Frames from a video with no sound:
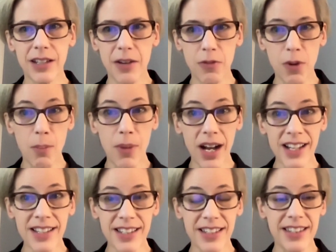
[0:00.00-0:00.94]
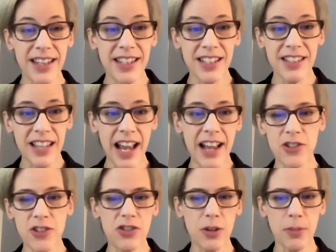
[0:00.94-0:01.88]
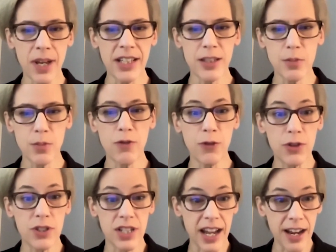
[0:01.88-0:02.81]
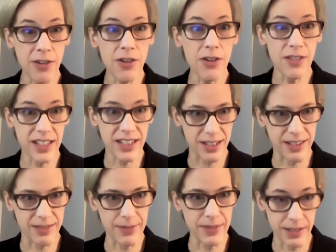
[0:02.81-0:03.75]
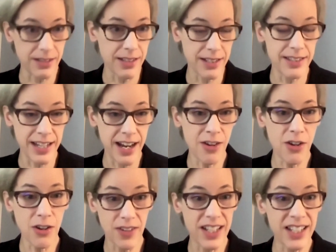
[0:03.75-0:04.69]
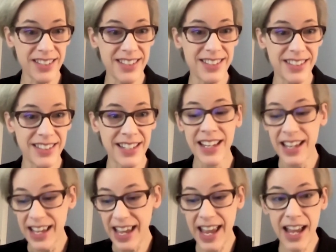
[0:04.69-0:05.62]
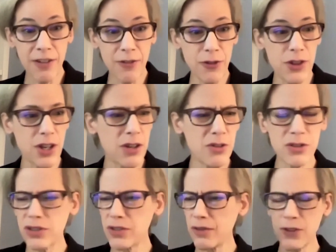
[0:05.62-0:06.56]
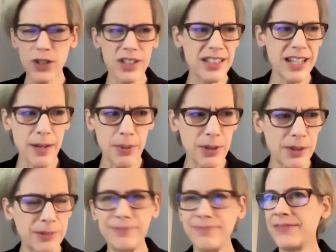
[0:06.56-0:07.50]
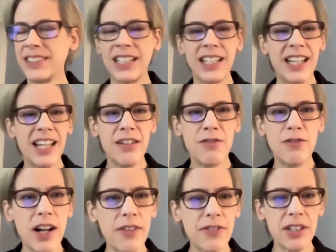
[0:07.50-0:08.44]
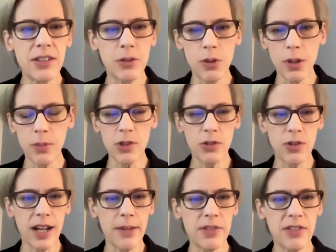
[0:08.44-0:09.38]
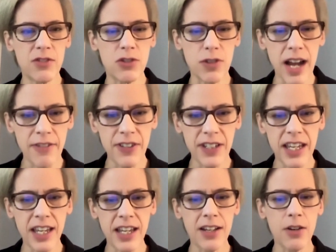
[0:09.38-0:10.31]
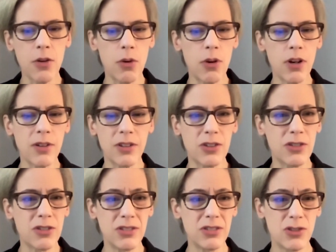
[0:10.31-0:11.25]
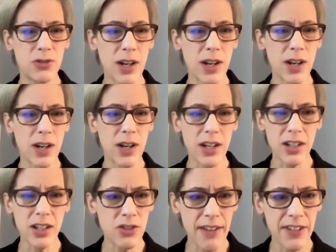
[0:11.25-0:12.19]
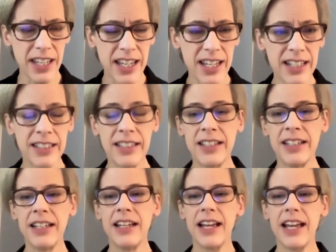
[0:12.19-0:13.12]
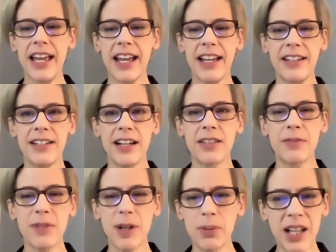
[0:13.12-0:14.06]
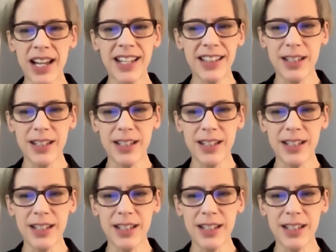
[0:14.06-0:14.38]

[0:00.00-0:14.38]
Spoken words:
reminds us that these sanctions are meant to be for terrorism, terrorists, and for those, for example, involved in horrible crimes of trafficking or drug trafficking, and applying